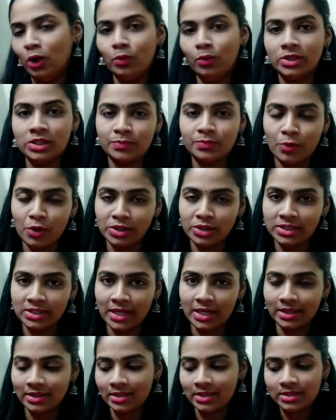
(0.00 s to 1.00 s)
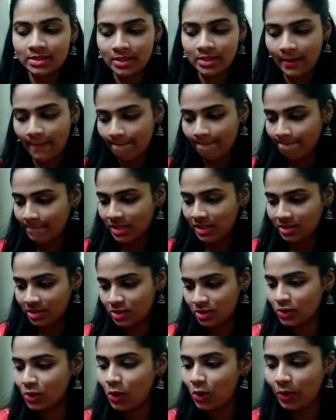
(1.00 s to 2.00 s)
with spots like this, but
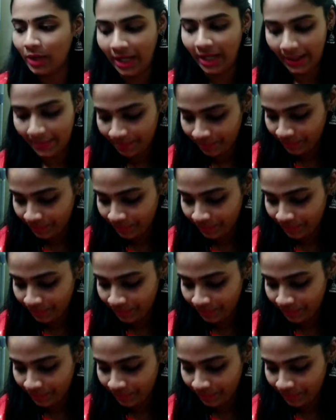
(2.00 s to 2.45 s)
that's okay.